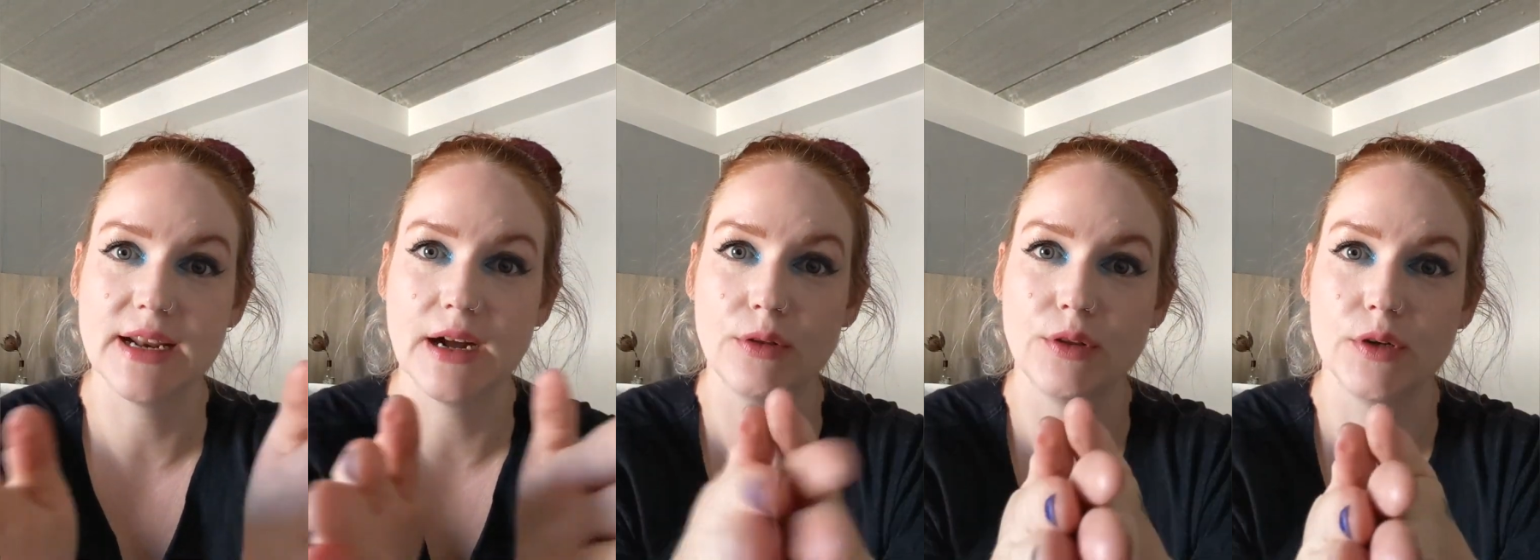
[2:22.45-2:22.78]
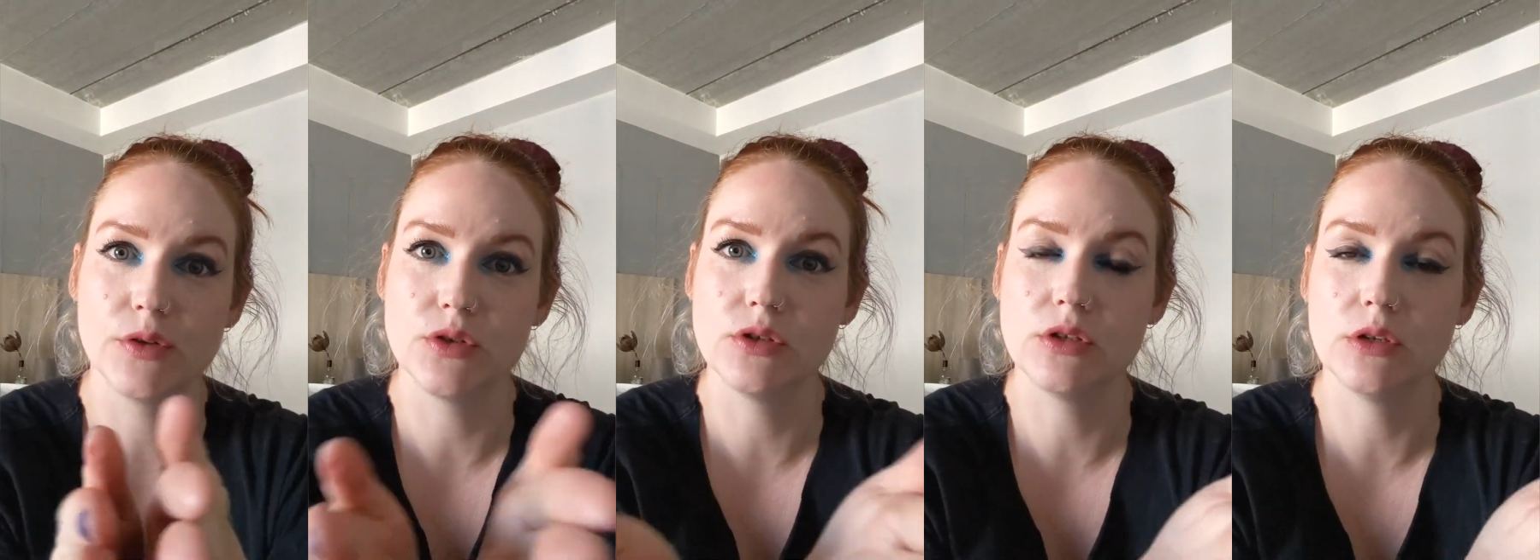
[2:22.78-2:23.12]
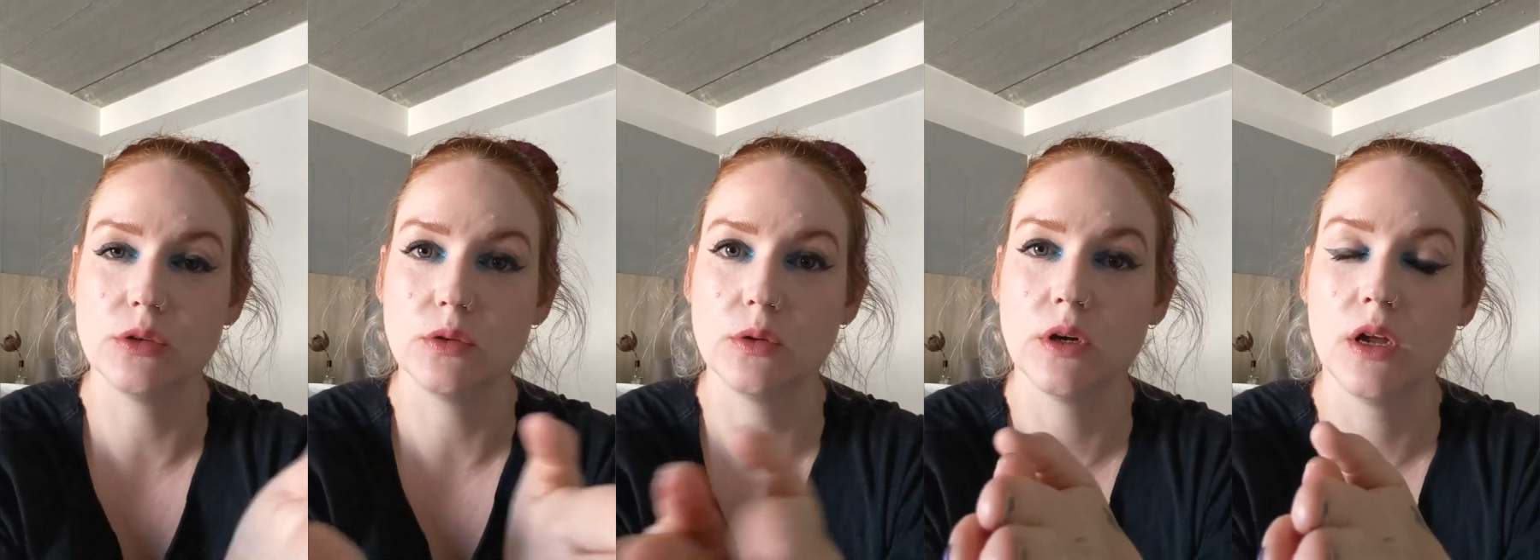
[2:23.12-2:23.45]
and how those
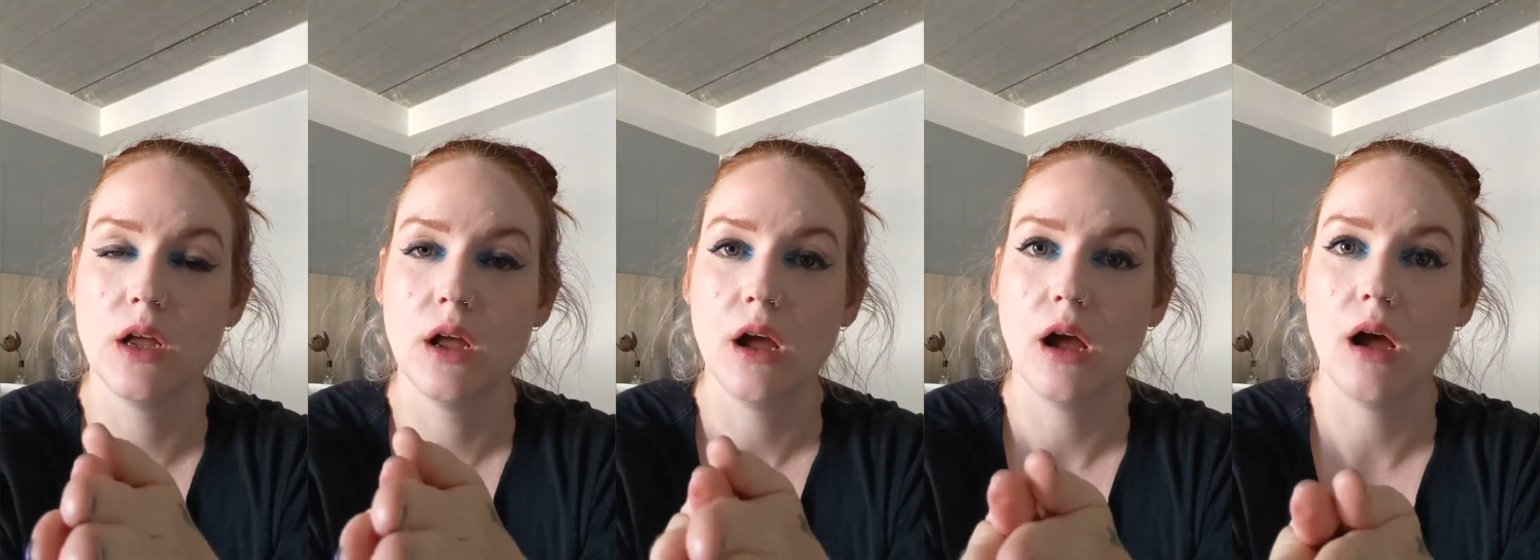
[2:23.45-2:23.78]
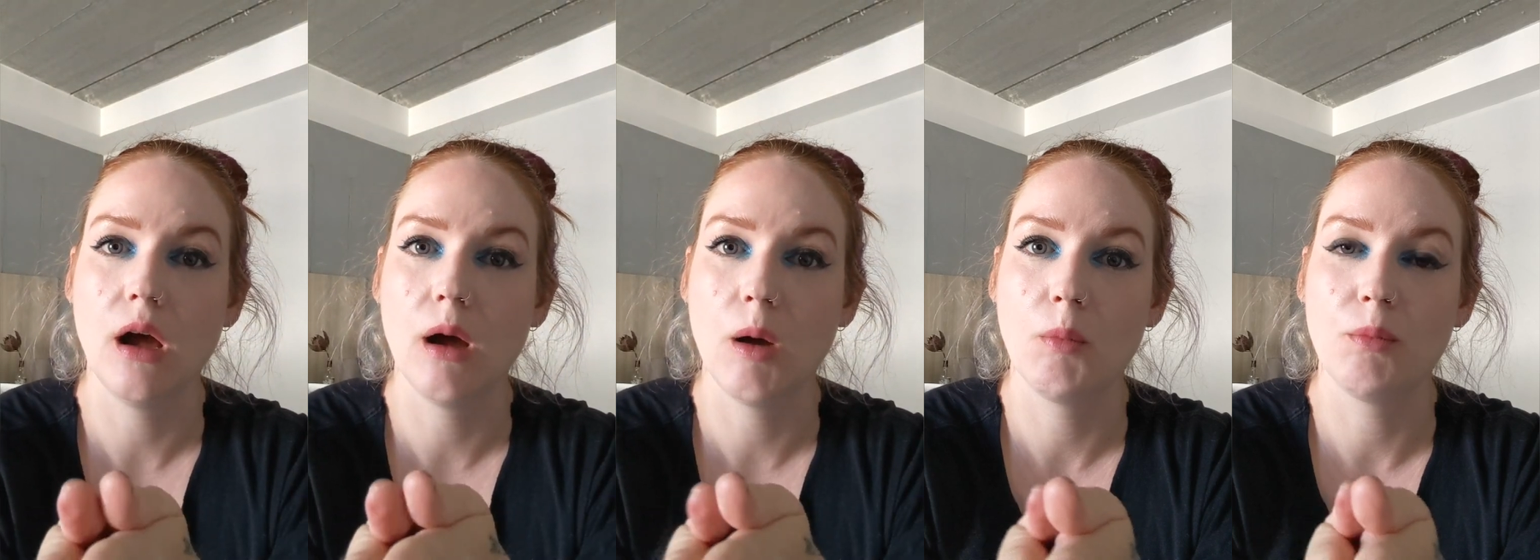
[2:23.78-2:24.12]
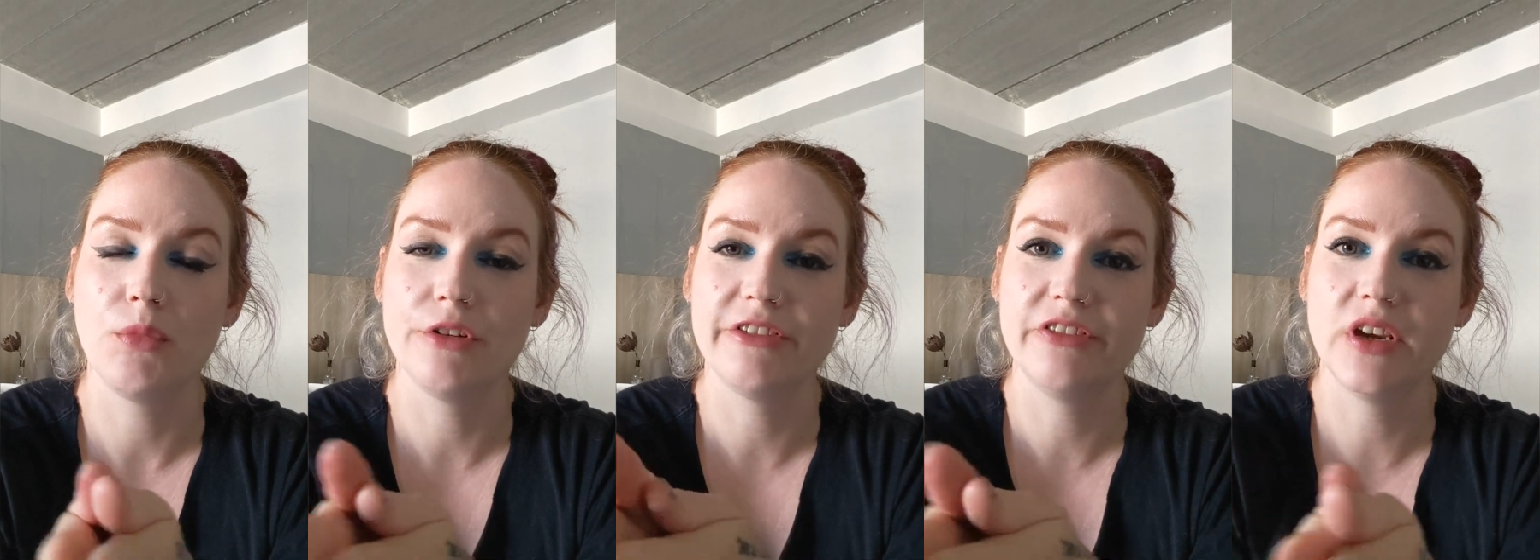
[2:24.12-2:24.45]
two
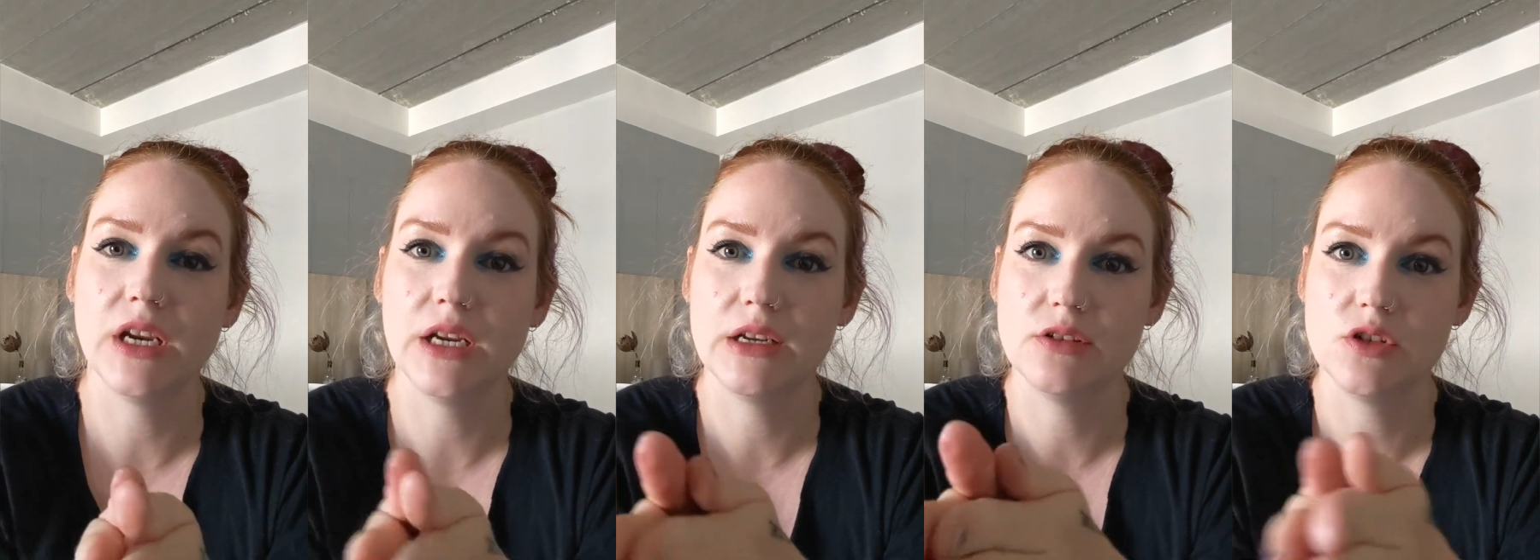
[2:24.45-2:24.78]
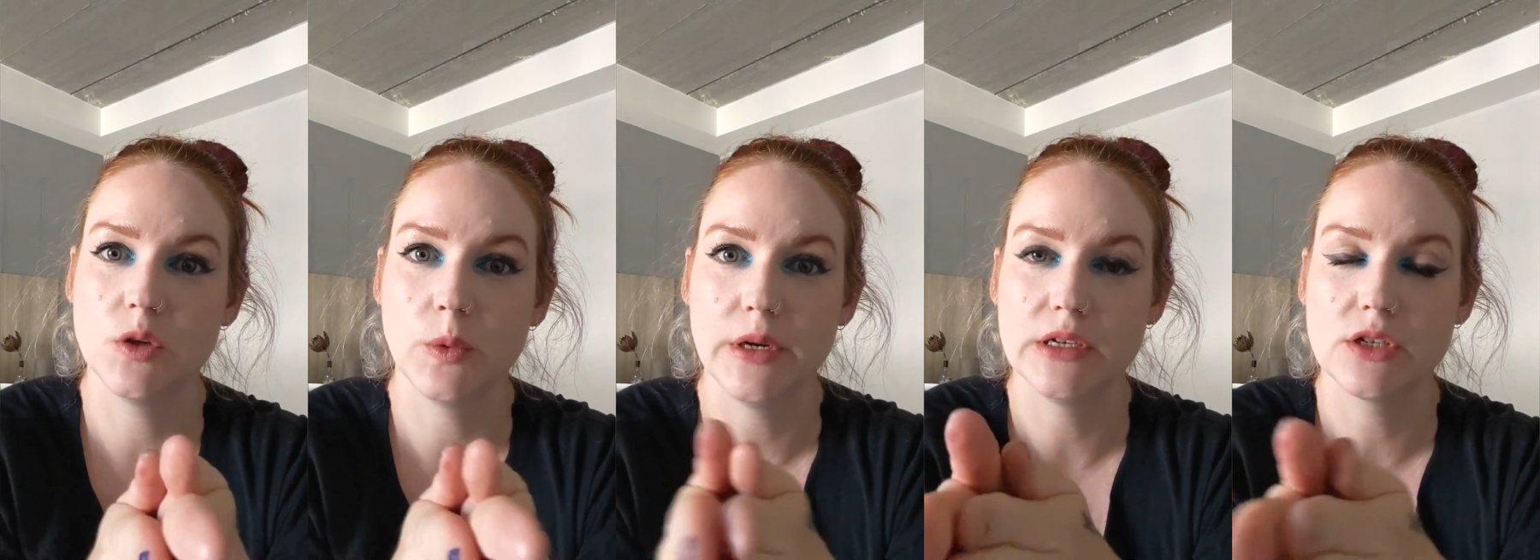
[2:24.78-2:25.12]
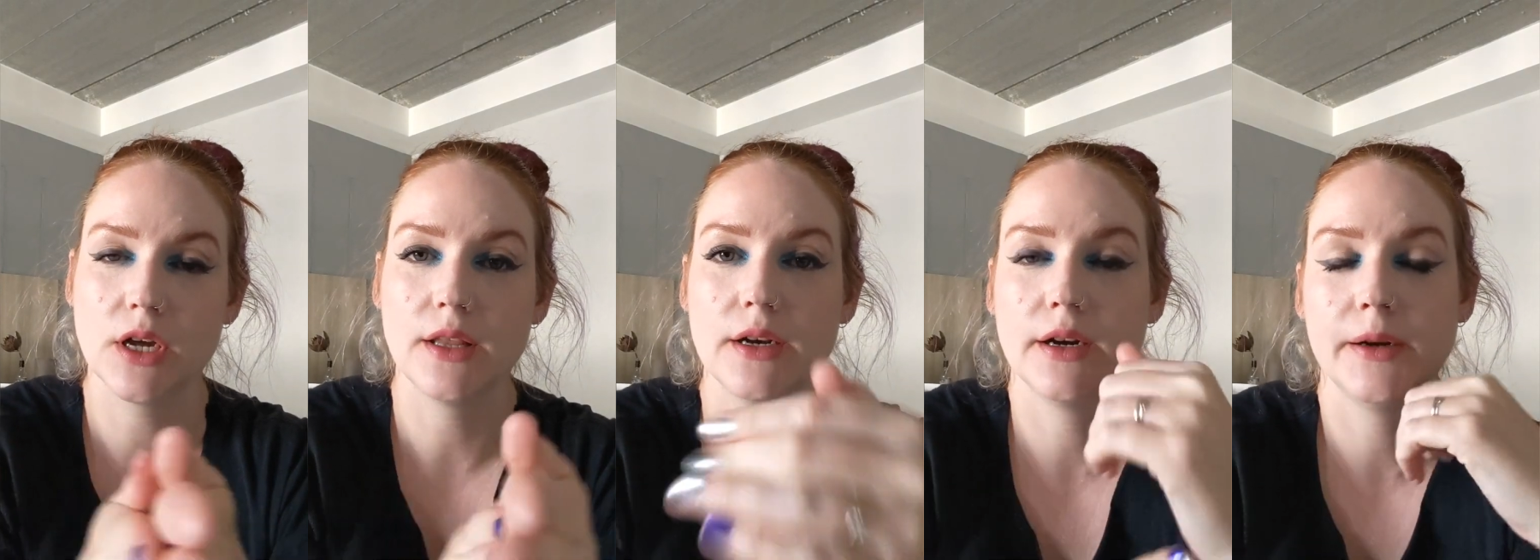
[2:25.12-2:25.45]
feed into
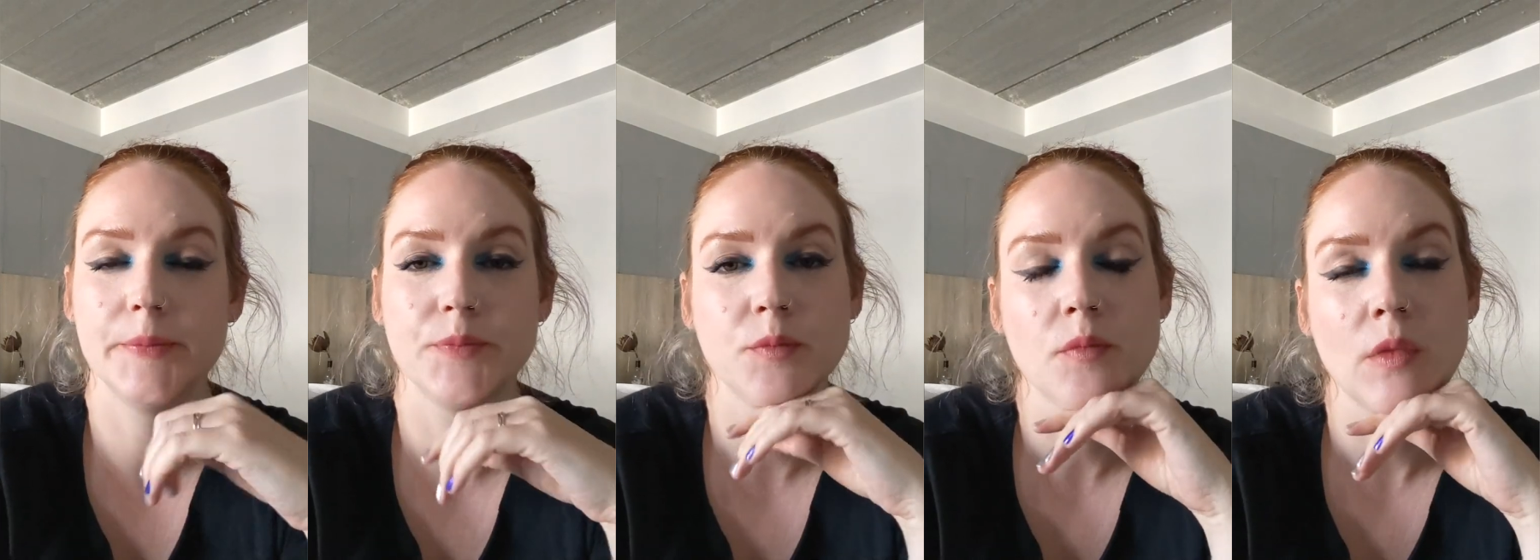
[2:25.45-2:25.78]
each other.